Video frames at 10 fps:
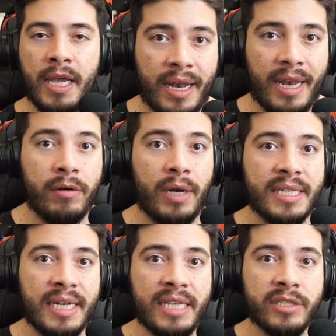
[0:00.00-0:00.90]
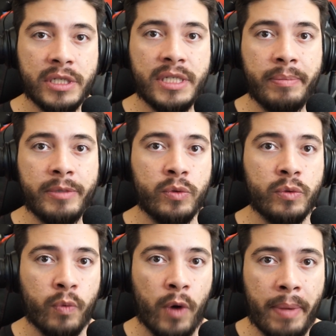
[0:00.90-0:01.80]
Now, as an extra tip to
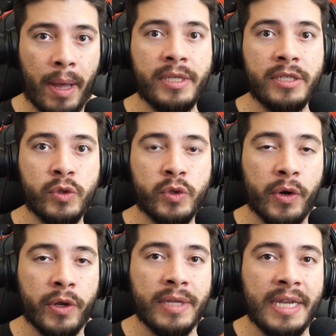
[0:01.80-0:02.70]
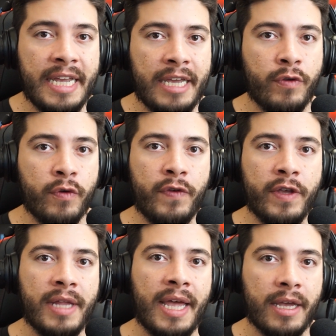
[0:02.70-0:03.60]
wrap up this tutorial, if you feel
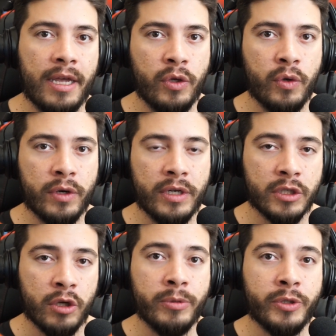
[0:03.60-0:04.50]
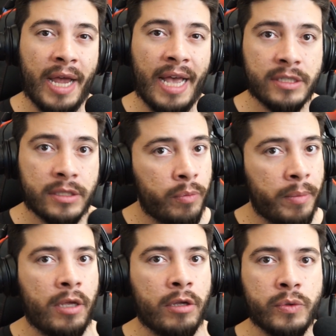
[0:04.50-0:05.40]
like your sculpture has too
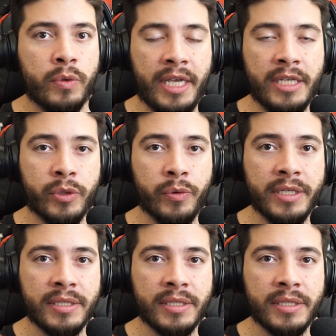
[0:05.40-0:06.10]
many undo histories